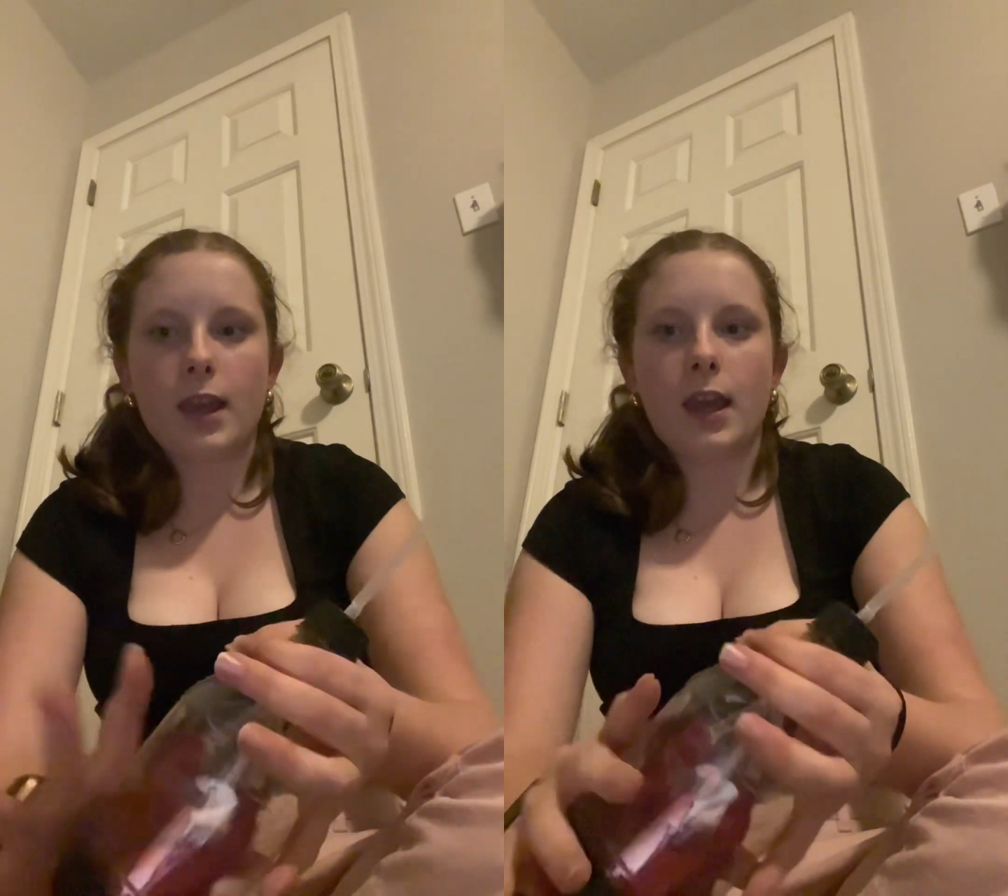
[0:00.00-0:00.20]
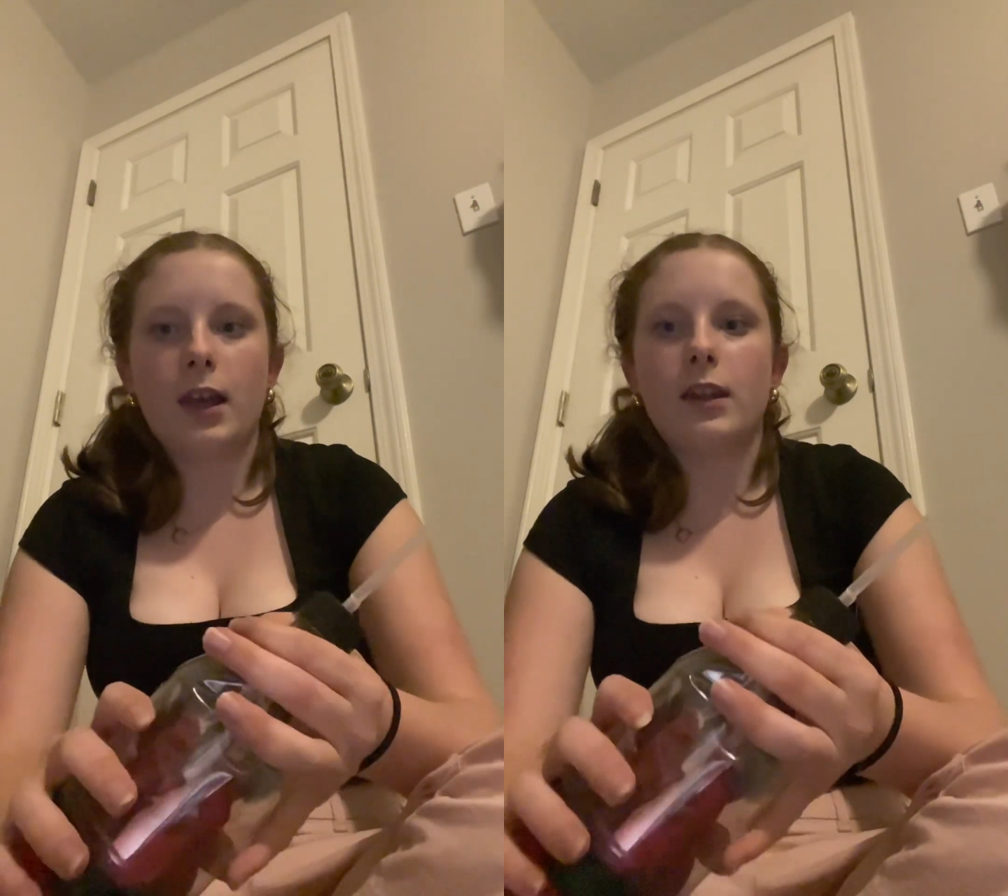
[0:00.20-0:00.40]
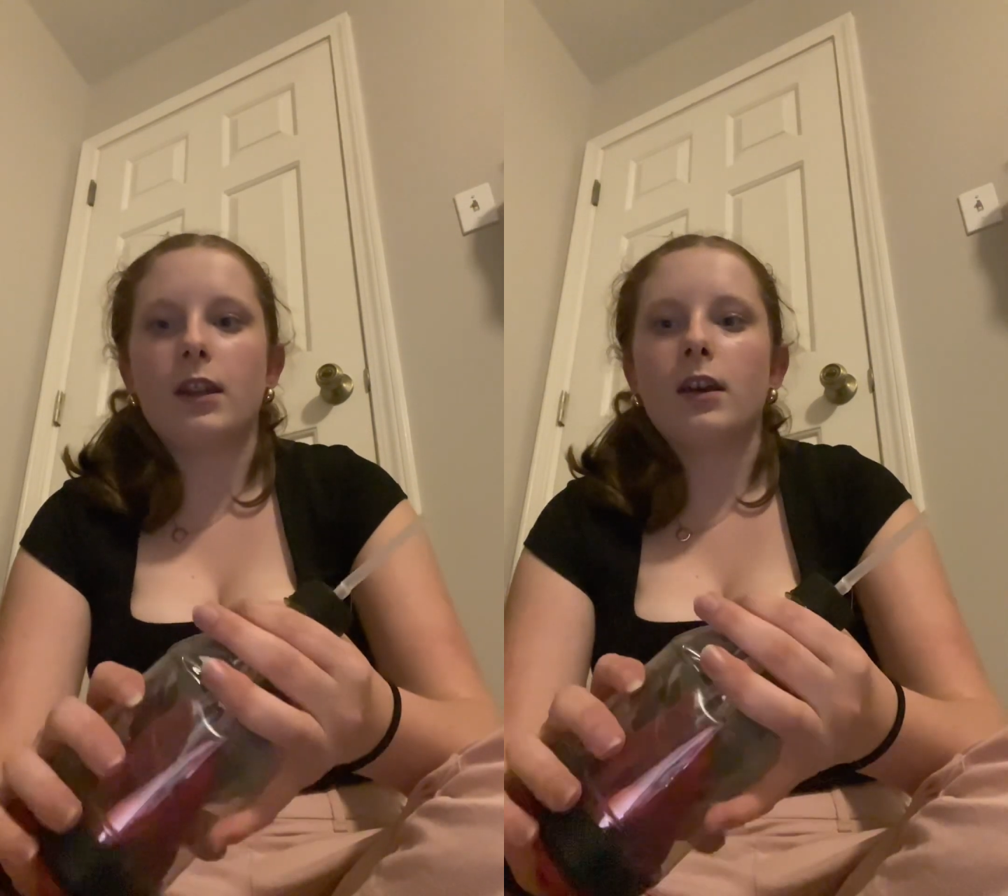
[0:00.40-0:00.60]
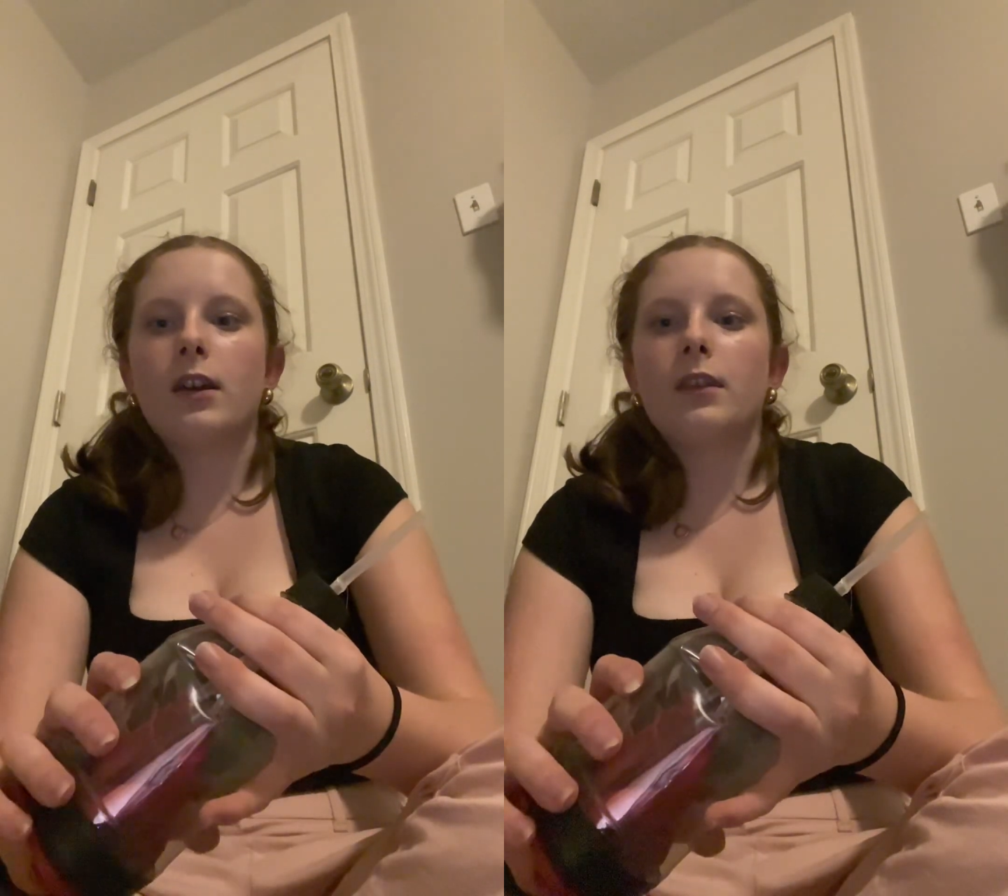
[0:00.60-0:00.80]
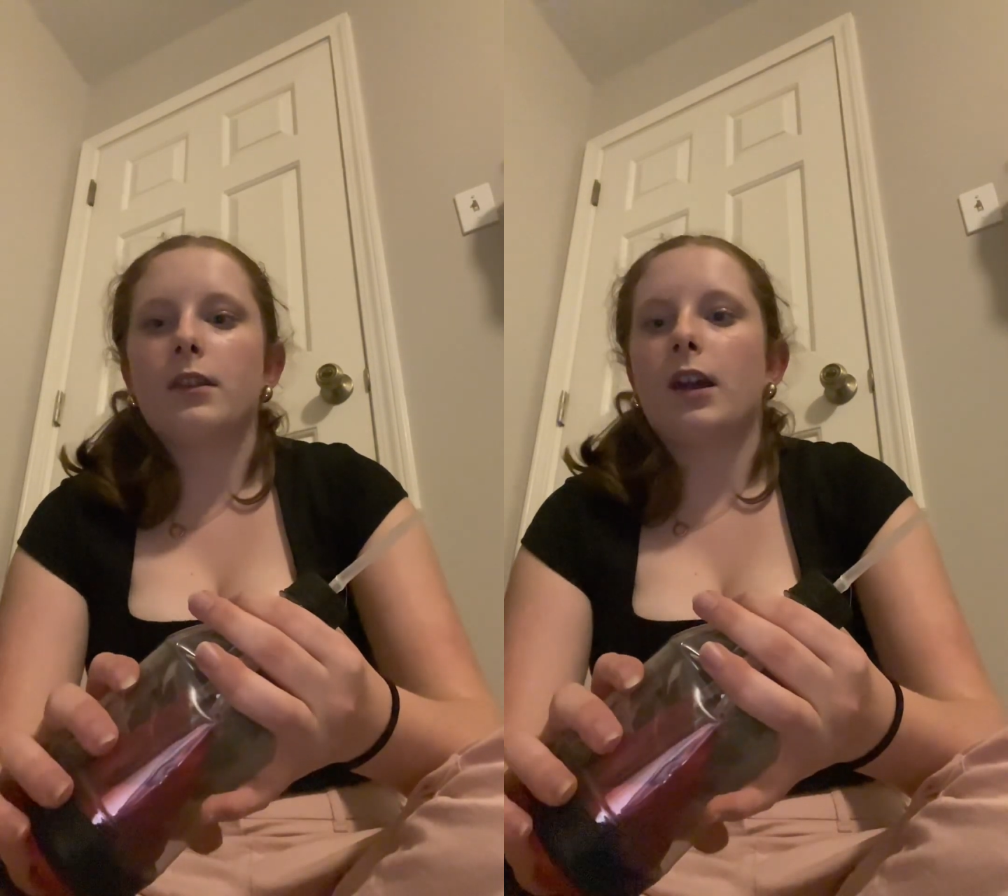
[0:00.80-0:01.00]
and
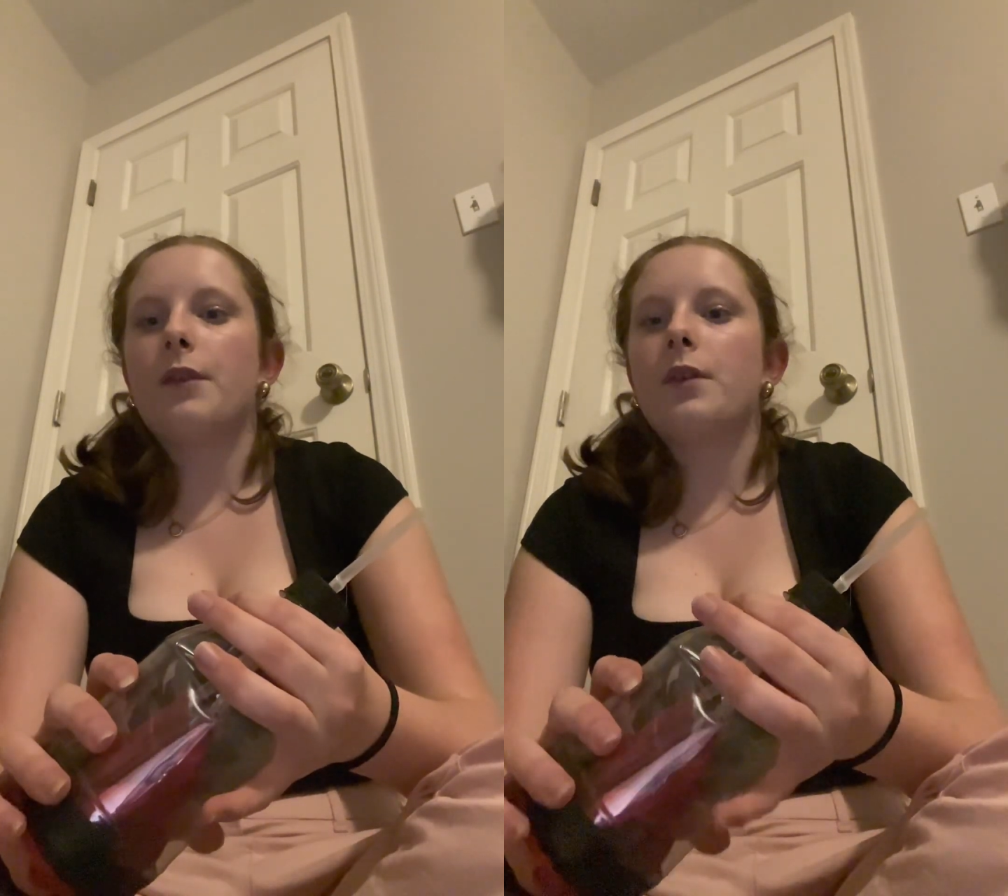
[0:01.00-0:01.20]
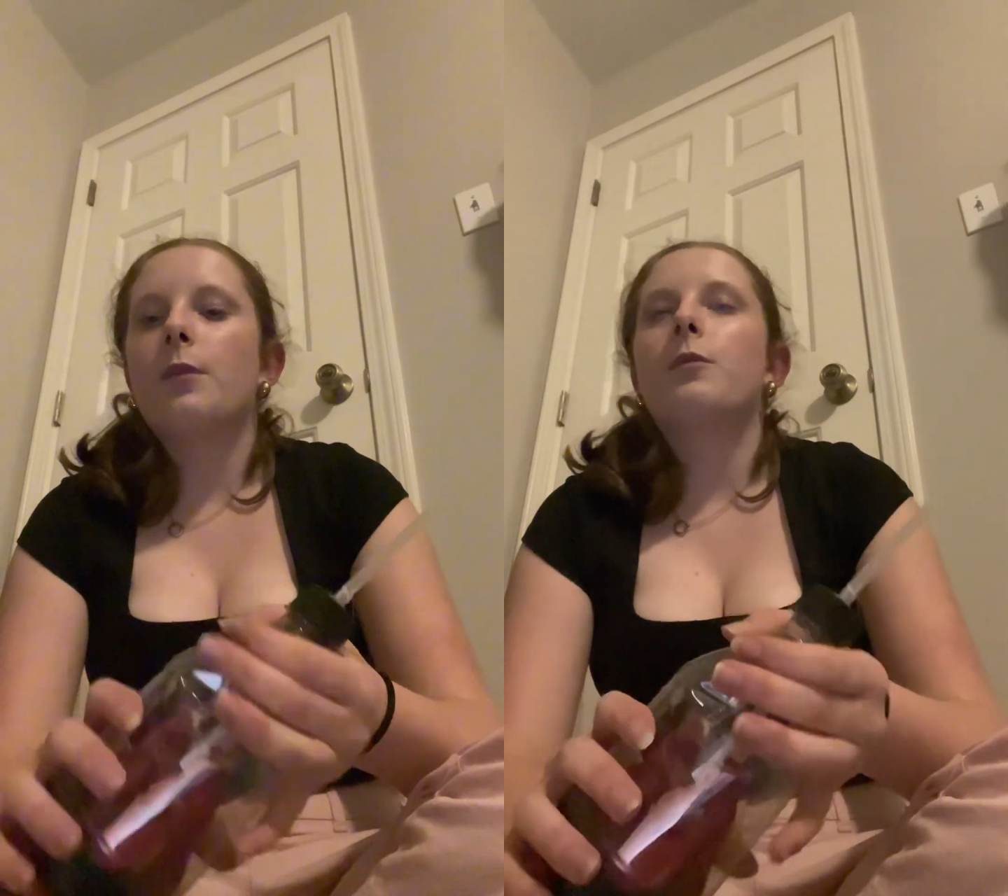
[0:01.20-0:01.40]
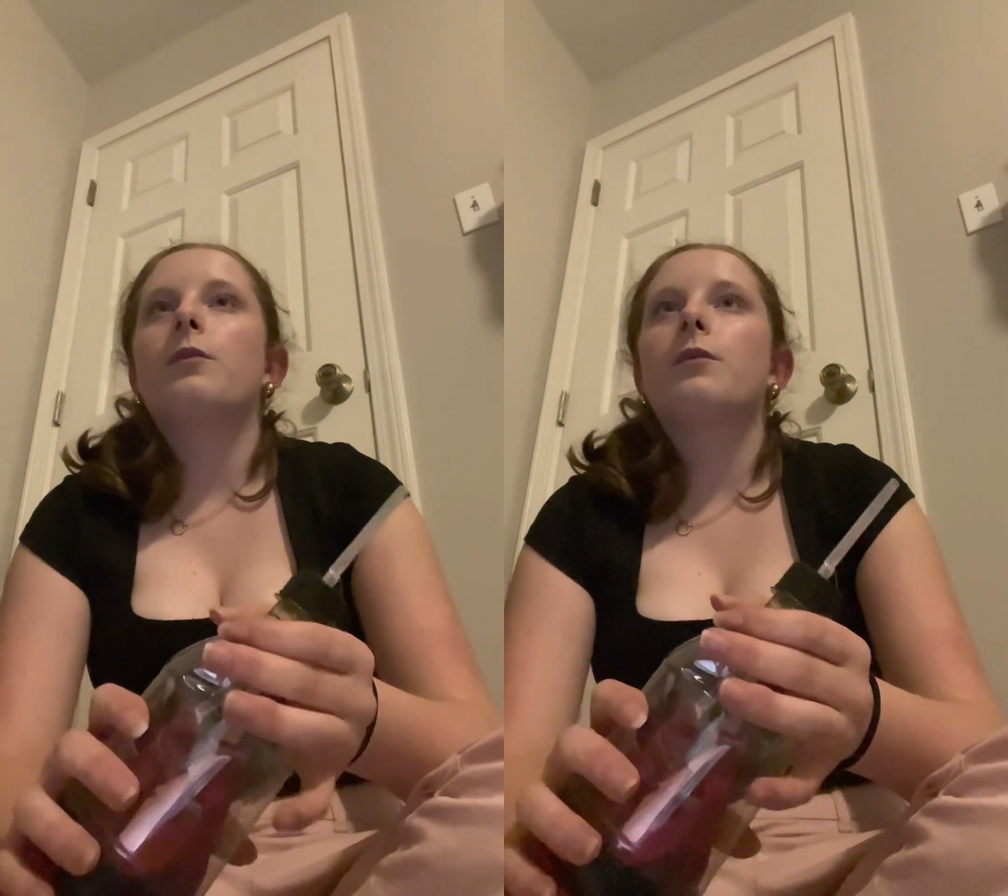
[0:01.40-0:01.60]
the diaphragm